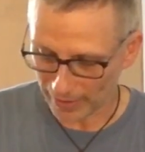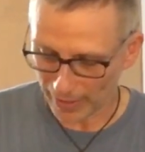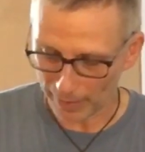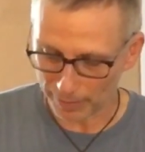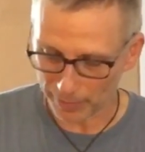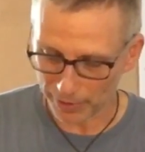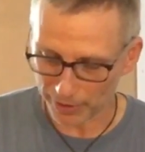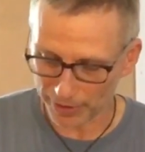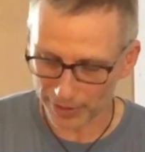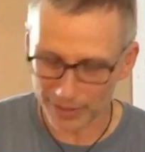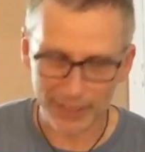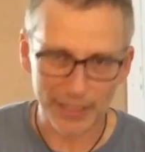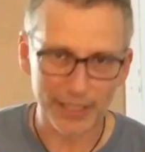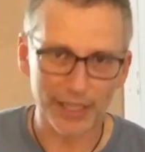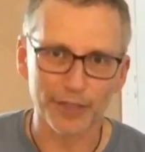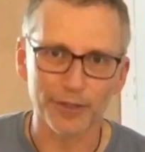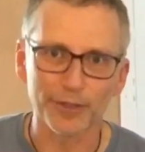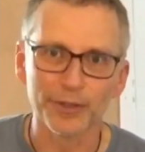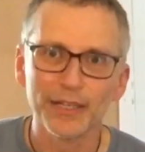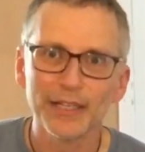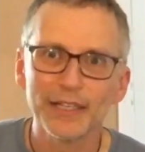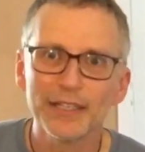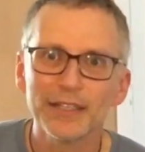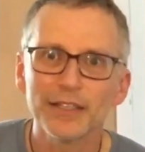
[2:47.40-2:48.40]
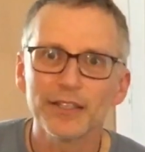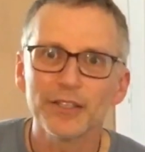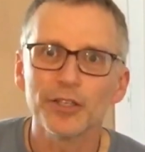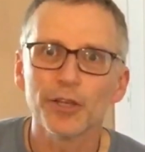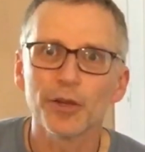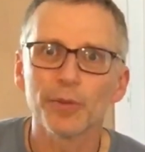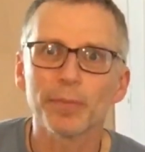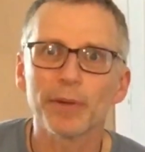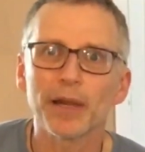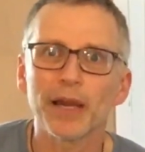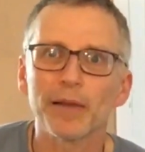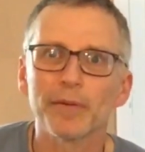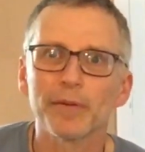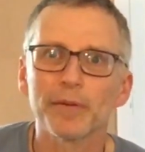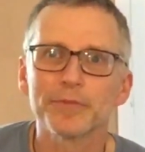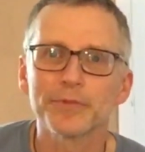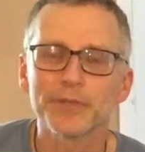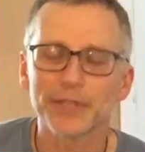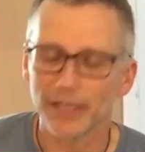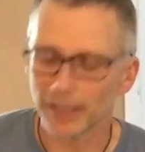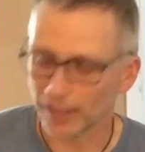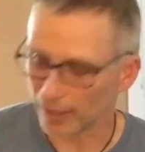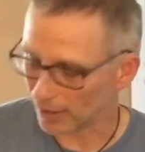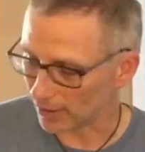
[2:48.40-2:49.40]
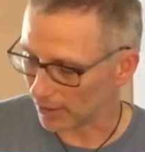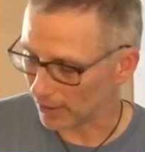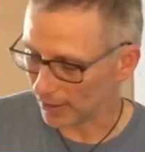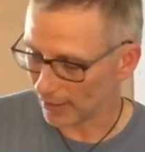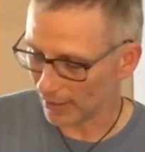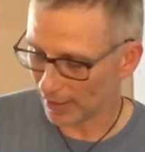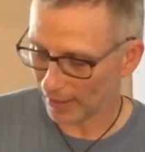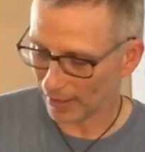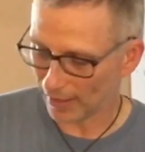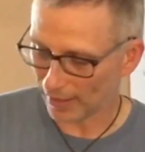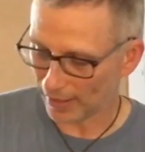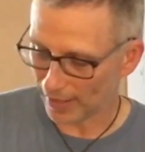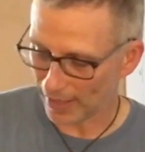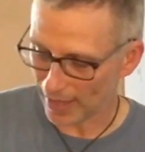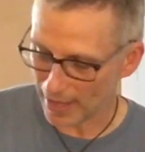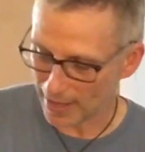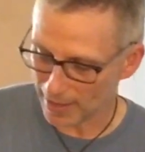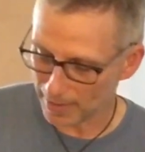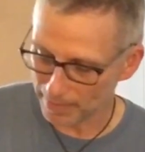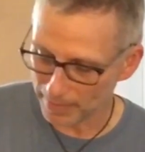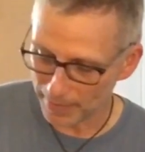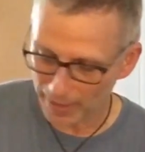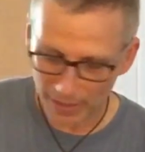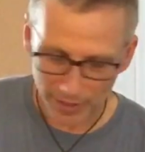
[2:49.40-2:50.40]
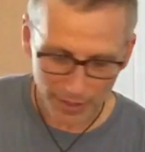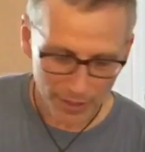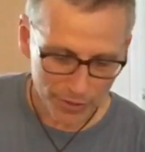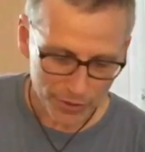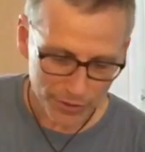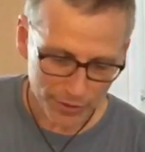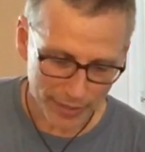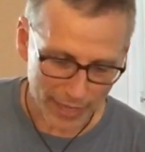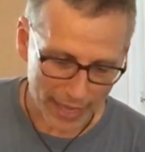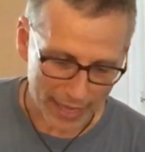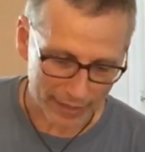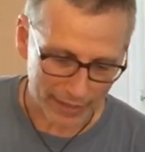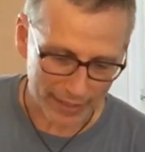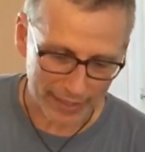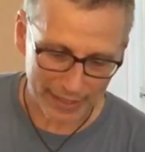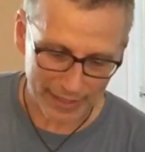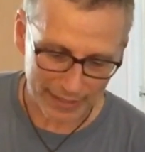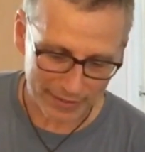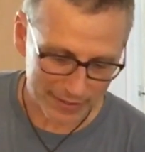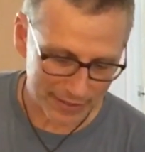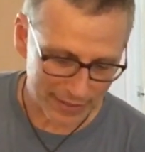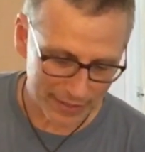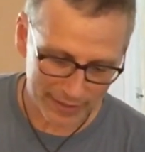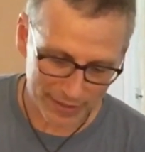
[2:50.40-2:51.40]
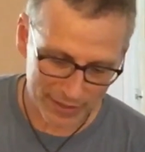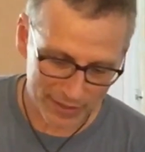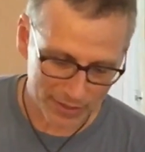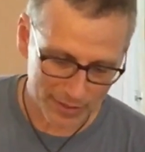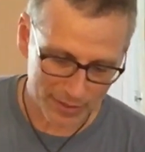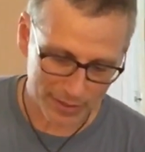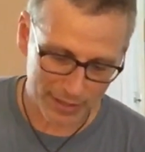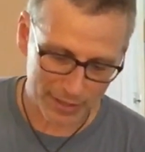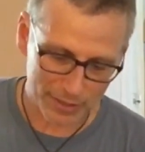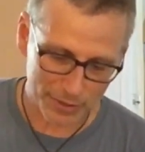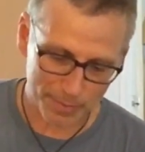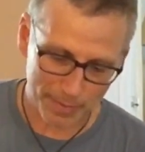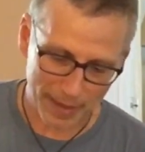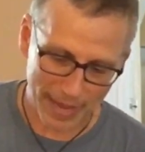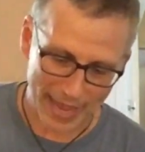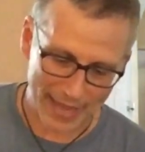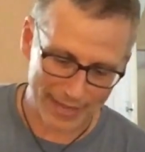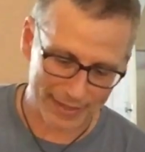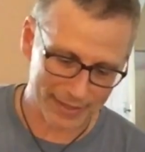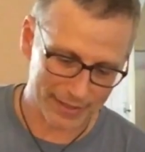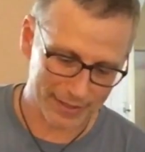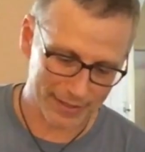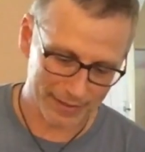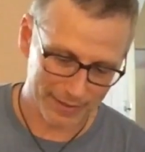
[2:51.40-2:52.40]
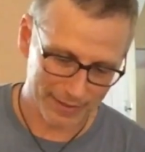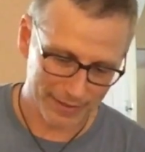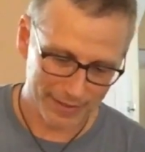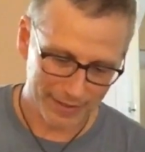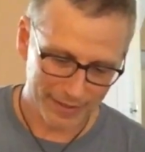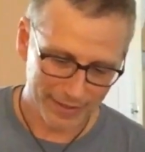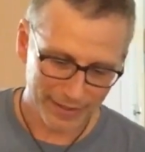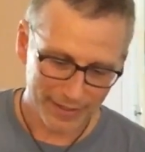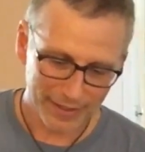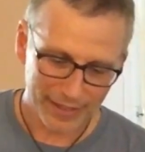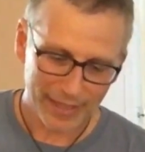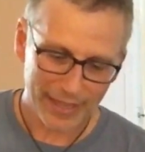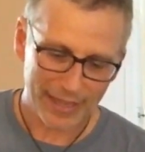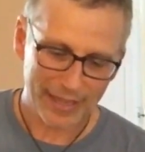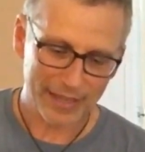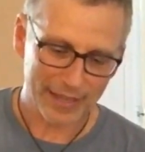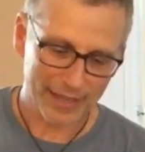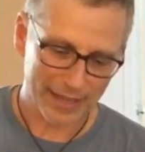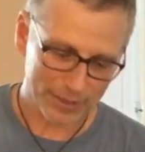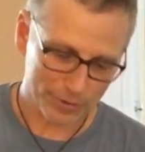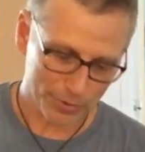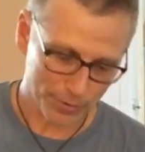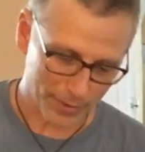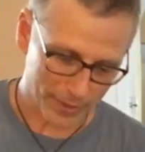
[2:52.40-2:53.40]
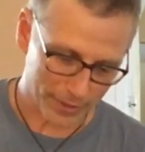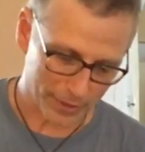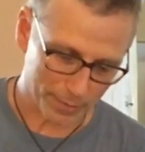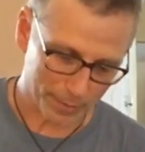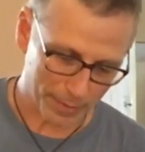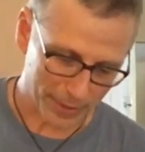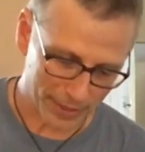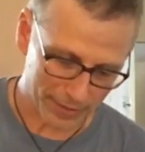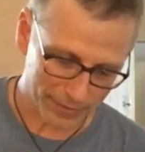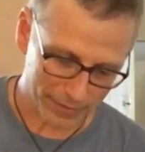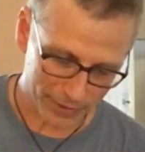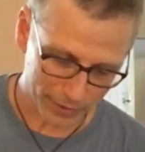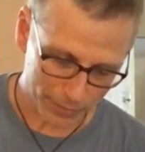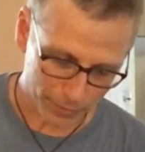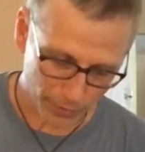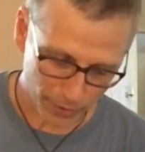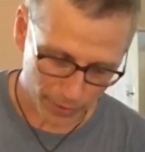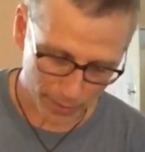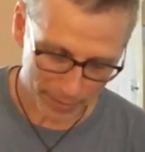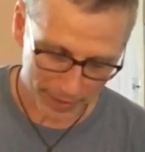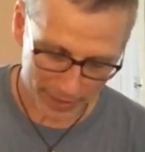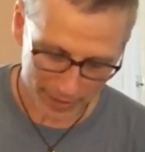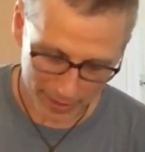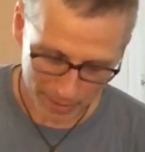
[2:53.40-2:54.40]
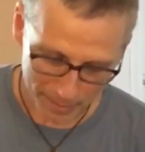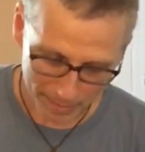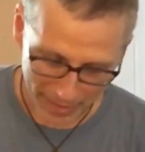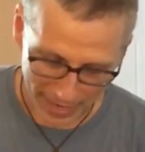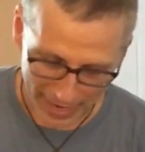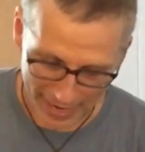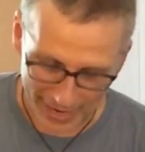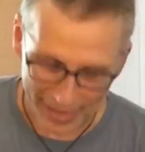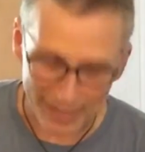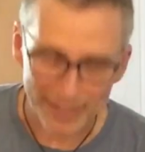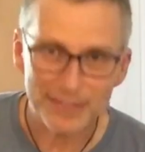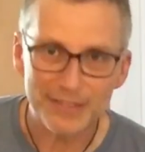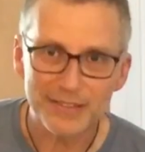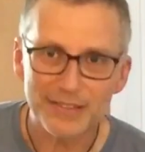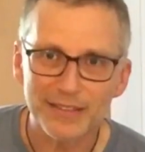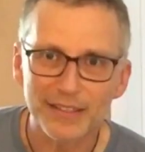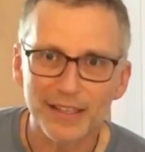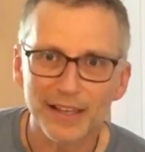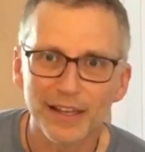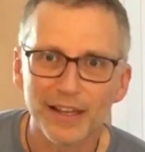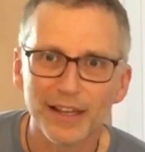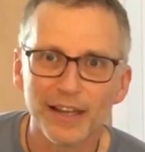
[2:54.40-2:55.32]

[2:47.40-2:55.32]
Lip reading: I'm good to go. No problems at all. So yeah, like I say, this pack, it has worked perfect for me in the past.